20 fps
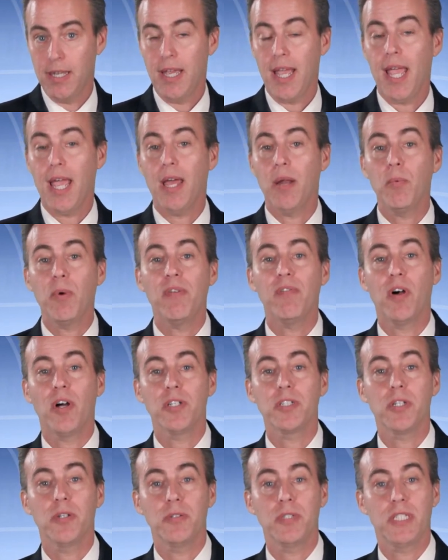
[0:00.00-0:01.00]
And we've
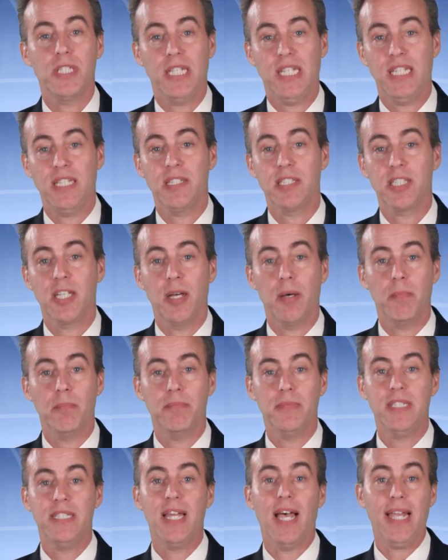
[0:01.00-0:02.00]
also seen
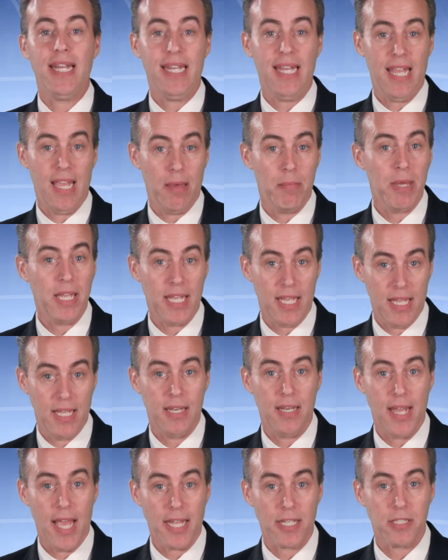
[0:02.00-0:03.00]
some dynamic
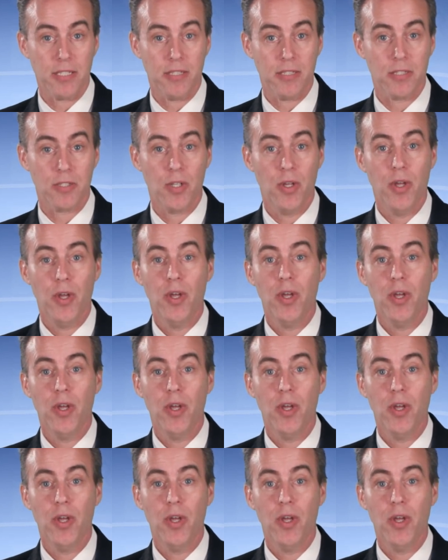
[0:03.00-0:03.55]
indexes,